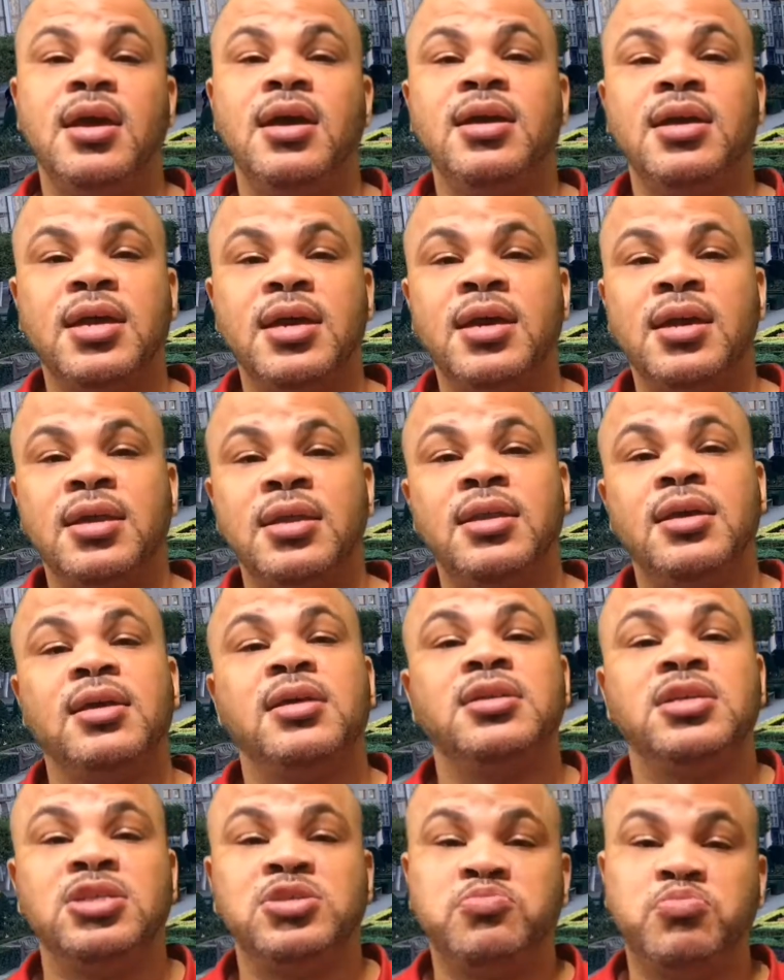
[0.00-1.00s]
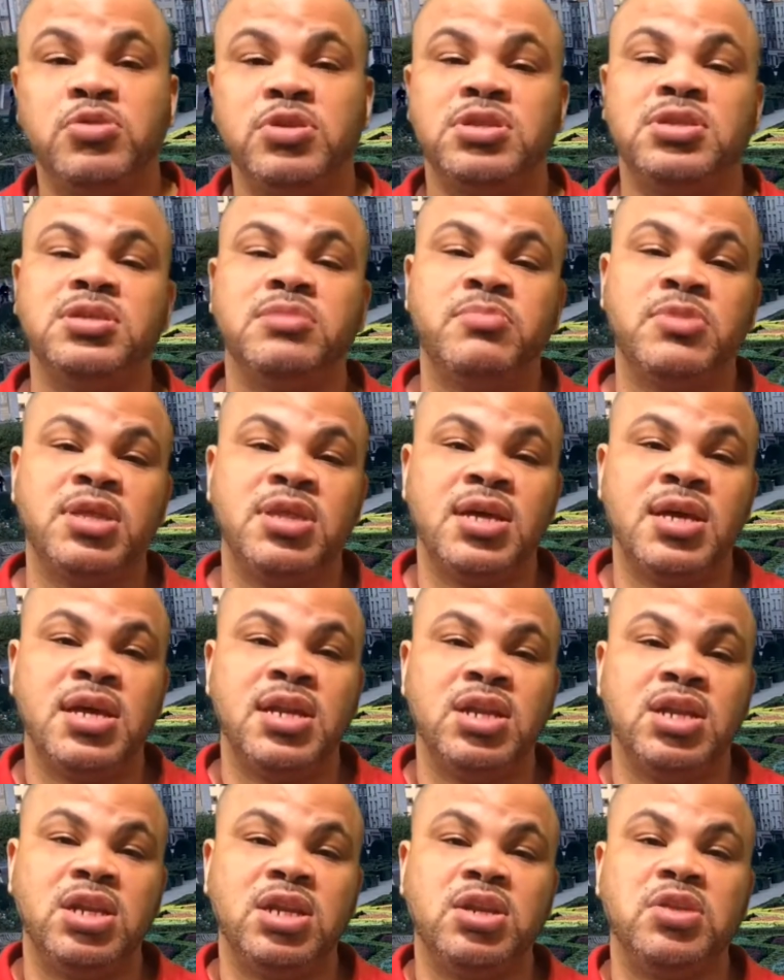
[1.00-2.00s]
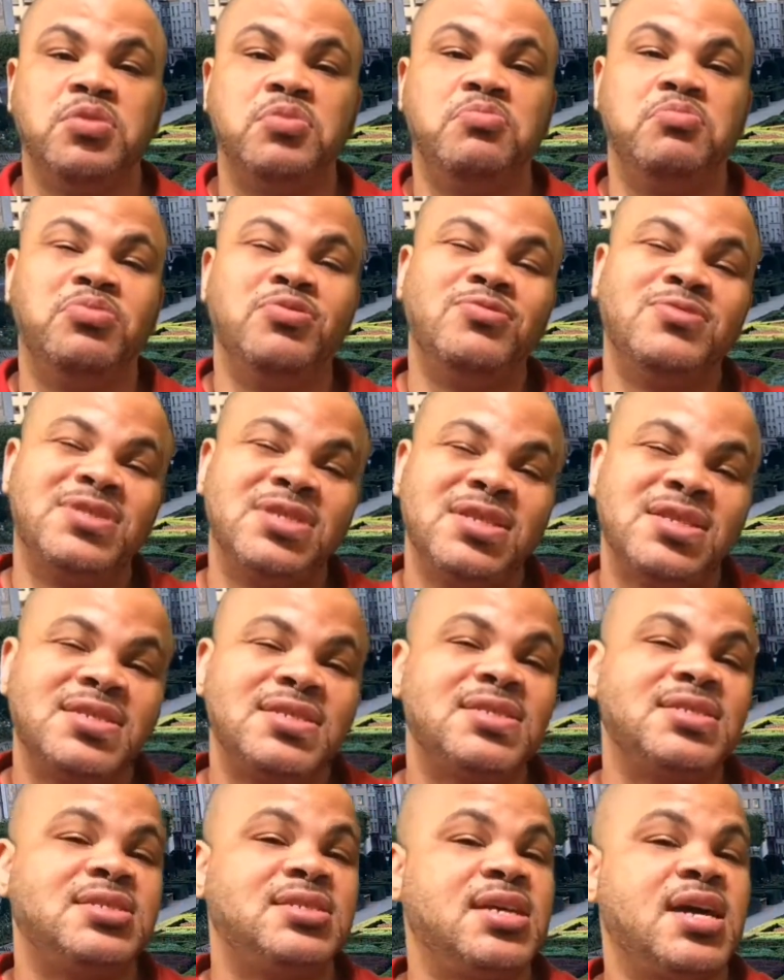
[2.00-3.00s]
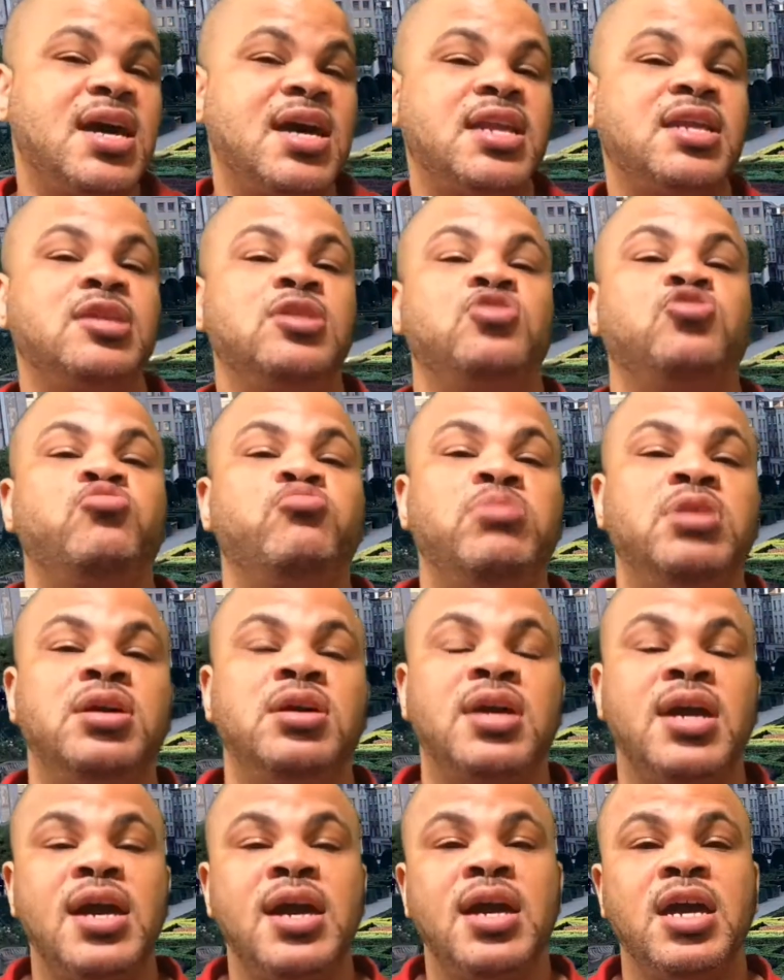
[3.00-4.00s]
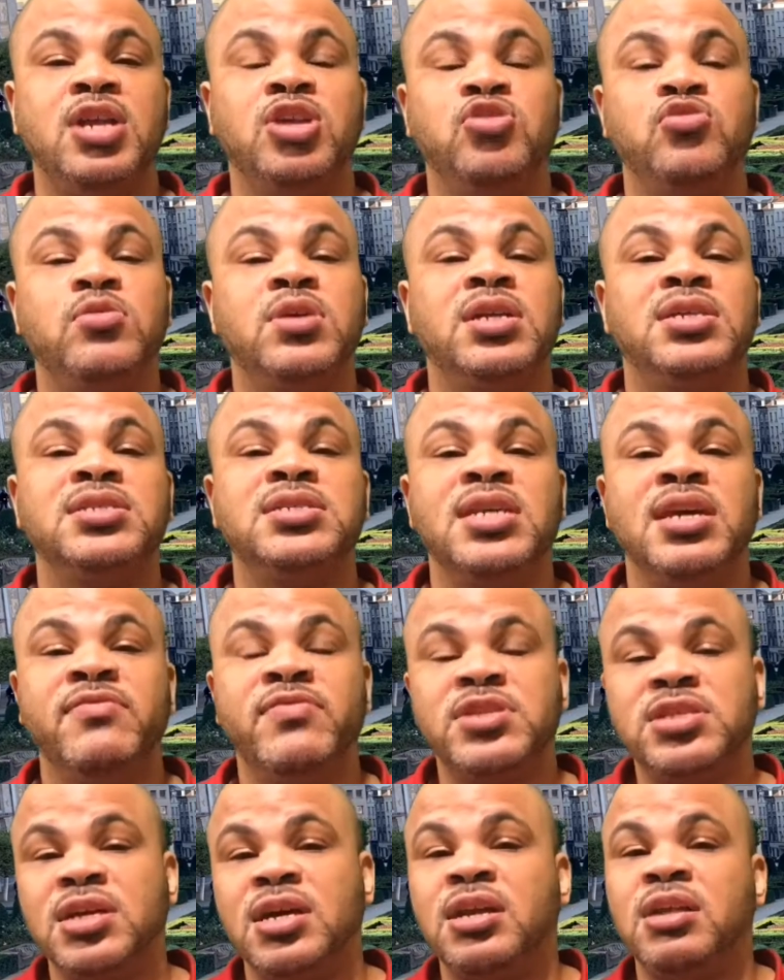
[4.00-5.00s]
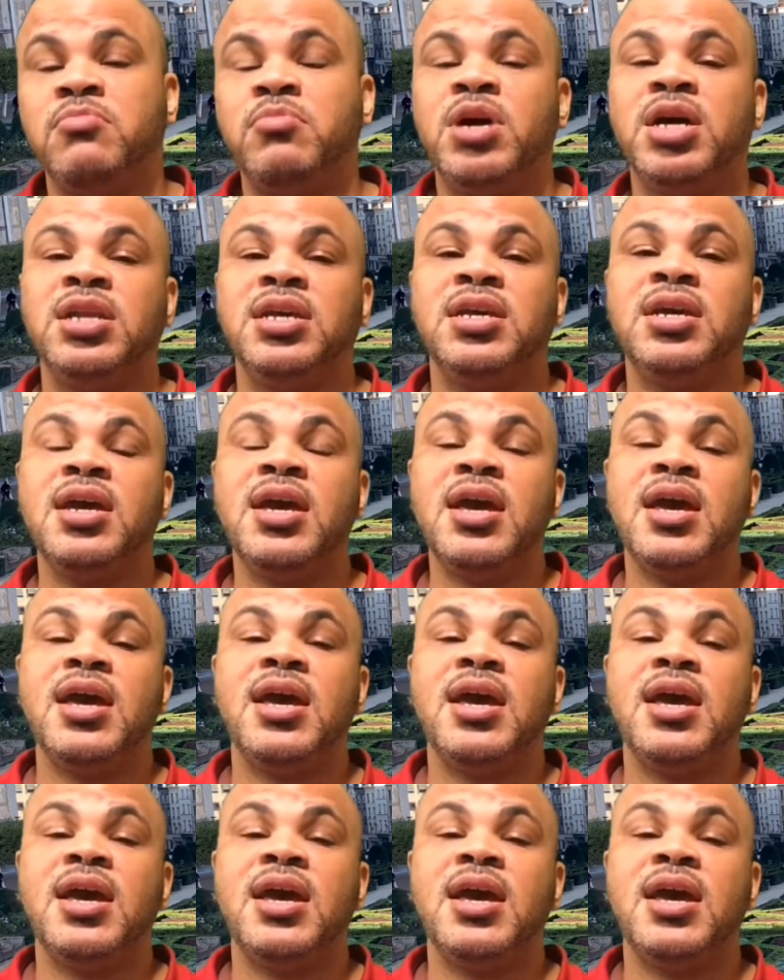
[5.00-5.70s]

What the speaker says: Again, just put some of that bouginess aside a little bit, and you can save a ton of money,